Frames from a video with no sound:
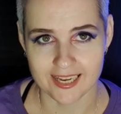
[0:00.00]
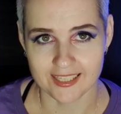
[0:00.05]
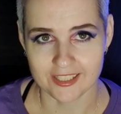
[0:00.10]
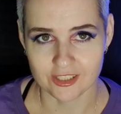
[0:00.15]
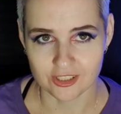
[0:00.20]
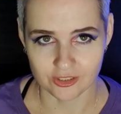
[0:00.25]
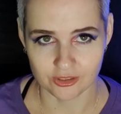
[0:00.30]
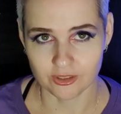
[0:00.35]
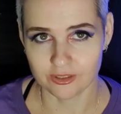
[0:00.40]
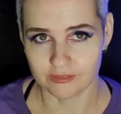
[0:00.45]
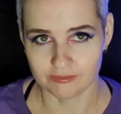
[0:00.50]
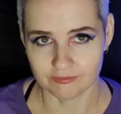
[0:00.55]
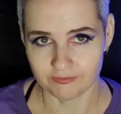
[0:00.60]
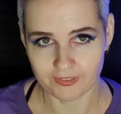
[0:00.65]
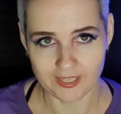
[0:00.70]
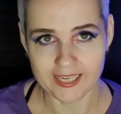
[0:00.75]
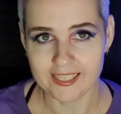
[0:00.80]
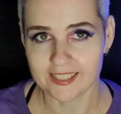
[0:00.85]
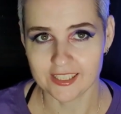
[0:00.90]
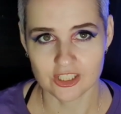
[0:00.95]
and to
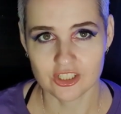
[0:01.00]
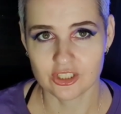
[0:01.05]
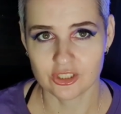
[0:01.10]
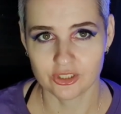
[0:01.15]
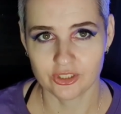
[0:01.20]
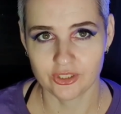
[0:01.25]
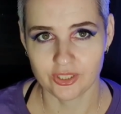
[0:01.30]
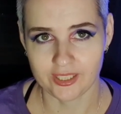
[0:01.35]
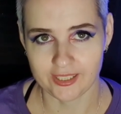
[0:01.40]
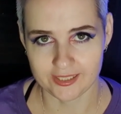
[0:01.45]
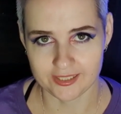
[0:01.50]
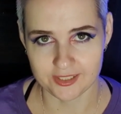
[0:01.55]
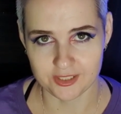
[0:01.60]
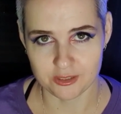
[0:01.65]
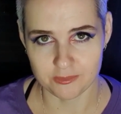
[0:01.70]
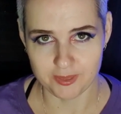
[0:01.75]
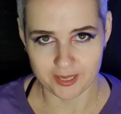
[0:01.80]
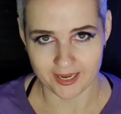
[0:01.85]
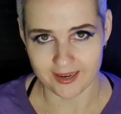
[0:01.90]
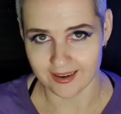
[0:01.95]
conflate the two is to
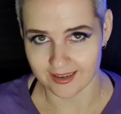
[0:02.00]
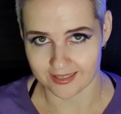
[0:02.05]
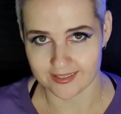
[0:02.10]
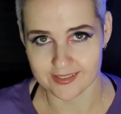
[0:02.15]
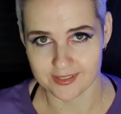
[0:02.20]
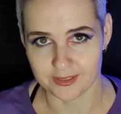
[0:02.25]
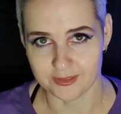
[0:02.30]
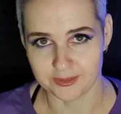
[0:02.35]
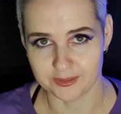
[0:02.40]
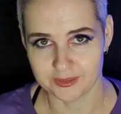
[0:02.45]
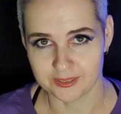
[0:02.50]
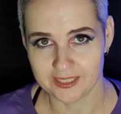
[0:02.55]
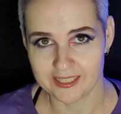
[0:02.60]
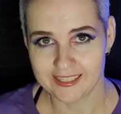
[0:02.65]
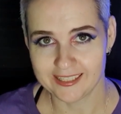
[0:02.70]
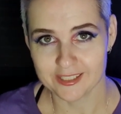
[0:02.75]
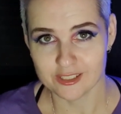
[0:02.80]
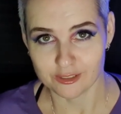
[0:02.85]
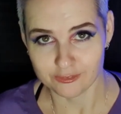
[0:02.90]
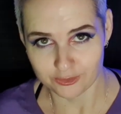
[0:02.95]
be an asshole.
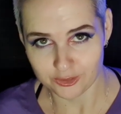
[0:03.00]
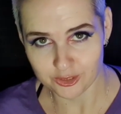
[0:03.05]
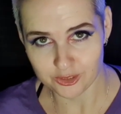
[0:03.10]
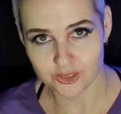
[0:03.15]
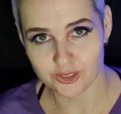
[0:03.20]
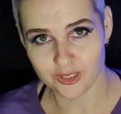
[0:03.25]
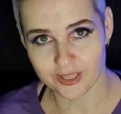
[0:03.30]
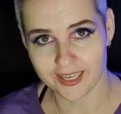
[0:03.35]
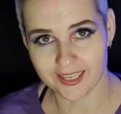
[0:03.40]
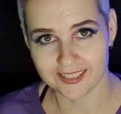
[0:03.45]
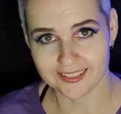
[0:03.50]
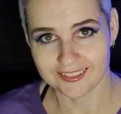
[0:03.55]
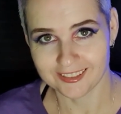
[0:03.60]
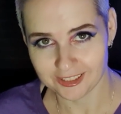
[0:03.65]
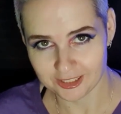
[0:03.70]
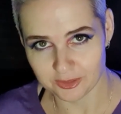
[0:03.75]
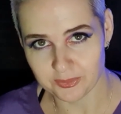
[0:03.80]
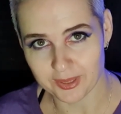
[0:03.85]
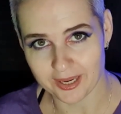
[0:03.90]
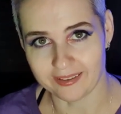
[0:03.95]
So if you do that,
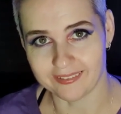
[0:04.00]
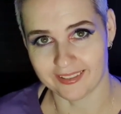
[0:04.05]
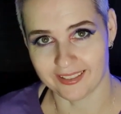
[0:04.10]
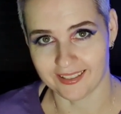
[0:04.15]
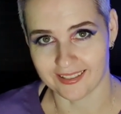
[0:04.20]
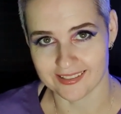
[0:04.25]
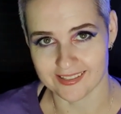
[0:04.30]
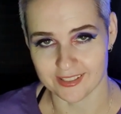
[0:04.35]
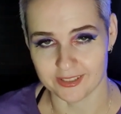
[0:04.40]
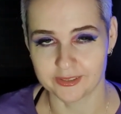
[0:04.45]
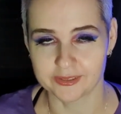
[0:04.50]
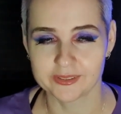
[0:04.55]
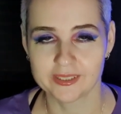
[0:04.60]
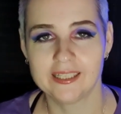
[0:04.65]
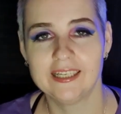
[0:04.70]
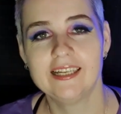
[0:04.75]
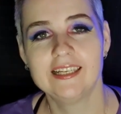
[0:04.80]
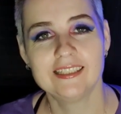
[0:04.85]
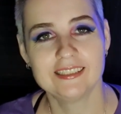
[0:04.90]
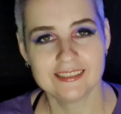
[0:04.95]
you are an asshole.
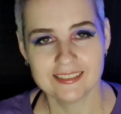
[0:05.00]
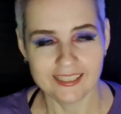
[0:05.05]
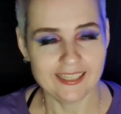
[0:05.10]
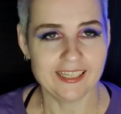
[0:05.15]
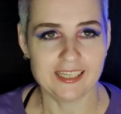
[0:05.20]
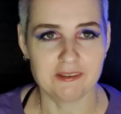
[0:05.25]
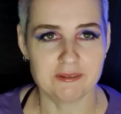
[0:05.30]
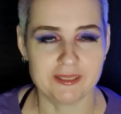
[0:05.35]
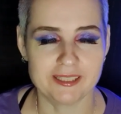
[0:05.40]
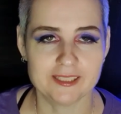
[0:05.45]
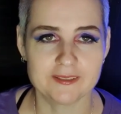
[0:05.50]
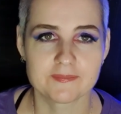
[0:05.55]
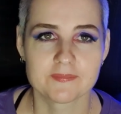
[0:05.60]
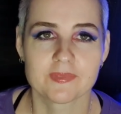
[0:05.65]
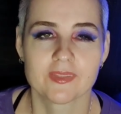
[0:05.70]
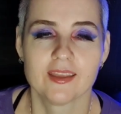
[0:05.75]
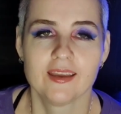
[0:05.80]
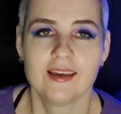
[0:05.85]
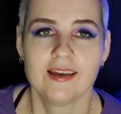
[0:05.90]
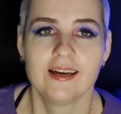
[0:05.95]
Anyway,
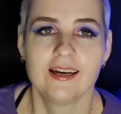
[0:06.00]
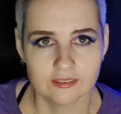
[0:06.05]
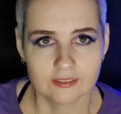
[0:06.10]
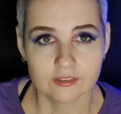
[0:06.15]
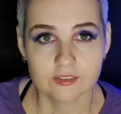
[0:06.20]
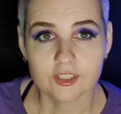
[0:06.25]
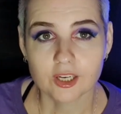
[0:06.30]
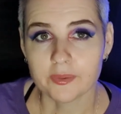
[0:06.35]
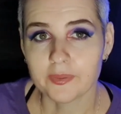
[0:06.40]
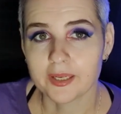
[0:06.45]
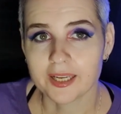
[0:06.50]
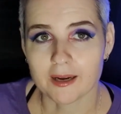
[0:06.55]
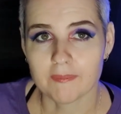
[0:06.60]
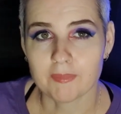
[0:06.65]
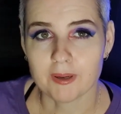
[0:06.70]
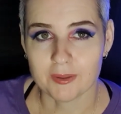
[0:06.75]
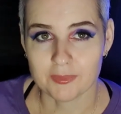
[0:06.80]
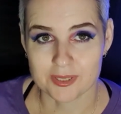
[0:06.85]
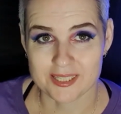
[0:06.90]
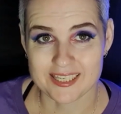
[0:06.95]
growing up,
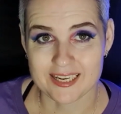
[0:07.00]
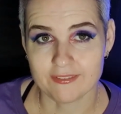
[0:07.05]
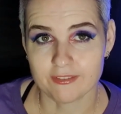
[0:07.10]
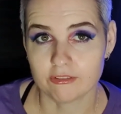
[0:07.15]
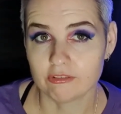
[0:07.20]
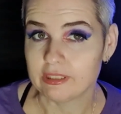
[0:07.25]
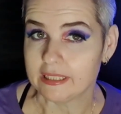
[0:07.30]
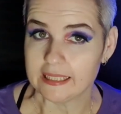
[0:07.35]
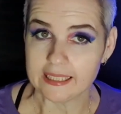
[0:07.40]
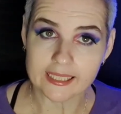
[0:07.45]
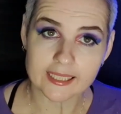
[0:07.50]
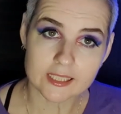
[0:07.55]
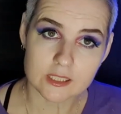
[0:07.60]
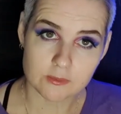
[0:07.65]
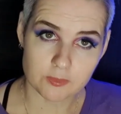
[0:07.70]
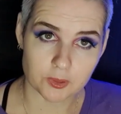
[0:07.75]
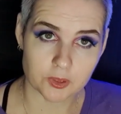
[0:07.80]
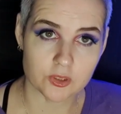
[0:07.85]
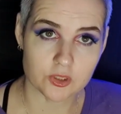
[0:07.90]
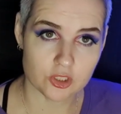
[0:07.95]
I was never really
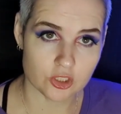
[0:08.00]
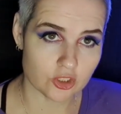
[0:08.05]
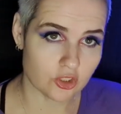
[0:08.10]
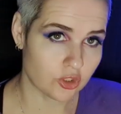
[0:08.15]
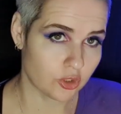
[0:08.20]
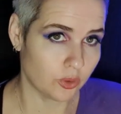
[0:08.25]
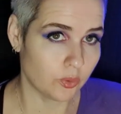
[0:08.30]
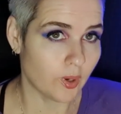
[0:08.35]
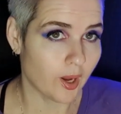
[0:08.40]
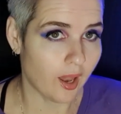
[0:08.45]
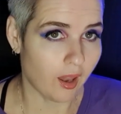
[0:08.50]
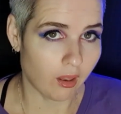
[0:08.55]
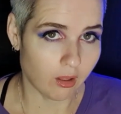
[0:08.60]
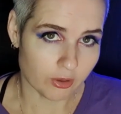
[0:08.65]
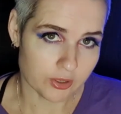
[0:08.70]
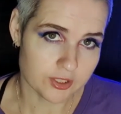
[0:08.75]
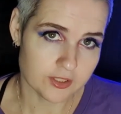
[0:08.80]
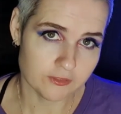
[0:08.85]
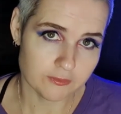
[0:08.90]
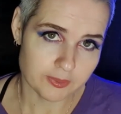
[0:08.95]
exposed to a
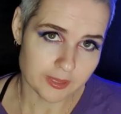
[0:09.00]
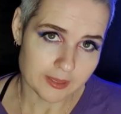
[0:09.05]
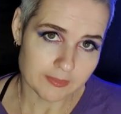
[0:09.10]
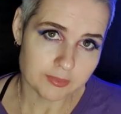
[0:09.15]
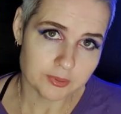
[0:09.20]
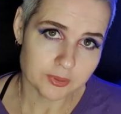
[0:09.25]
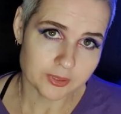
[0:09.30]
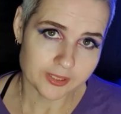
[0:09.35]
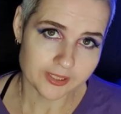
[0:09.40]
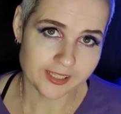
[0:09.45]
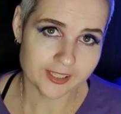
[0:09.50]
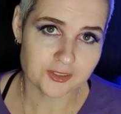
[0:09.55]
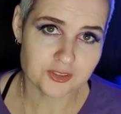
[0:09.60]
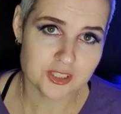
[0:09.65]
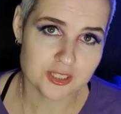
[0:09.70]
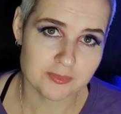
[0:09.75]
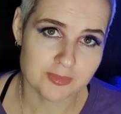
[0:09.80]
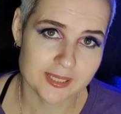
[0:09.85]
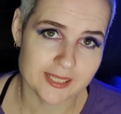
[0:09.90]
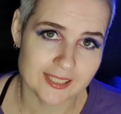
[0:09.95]
lot of people in the
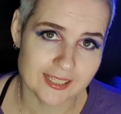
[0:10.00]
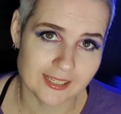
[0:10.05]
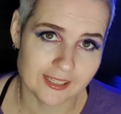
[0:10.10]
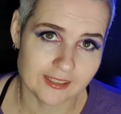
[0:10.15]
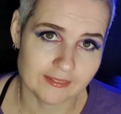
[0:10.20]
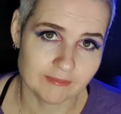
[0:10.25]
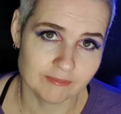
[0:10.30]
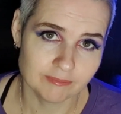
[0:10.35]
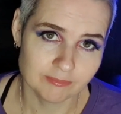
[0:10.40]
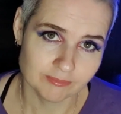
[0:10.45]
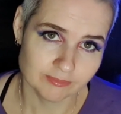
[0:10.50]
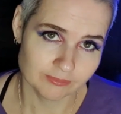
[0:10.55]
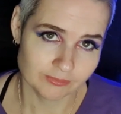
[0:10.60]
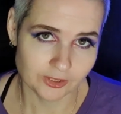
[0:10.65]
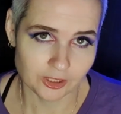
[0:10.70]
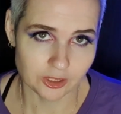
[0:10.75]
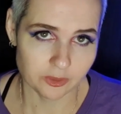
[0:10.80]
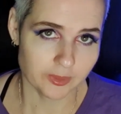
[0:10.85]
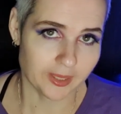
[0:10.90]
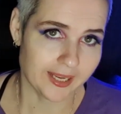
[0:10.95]

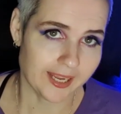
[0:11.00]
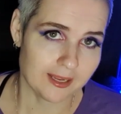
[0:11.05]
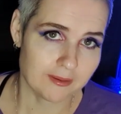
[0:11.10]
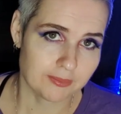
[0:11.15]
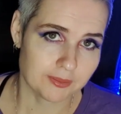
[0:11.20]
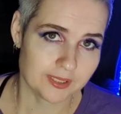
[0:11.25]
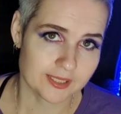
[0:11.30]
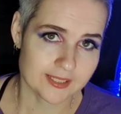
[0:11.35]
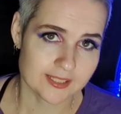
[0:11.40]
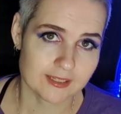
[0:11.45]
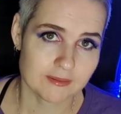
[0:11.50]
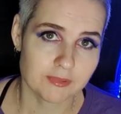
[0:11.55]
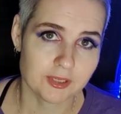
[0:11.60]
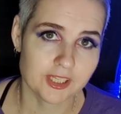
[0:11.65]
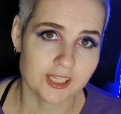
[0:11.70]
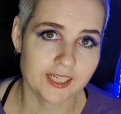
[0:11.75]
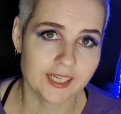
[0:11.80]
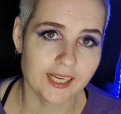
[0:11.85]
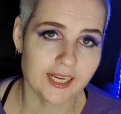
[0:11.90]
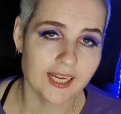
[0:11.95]
LGBTQIA+
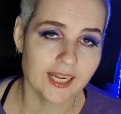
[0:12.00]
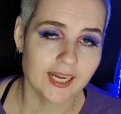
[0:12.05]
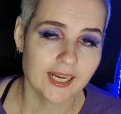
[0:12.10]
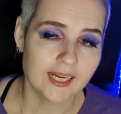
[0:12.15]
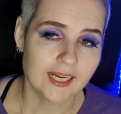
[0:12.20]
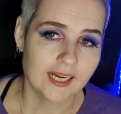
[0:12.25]
community.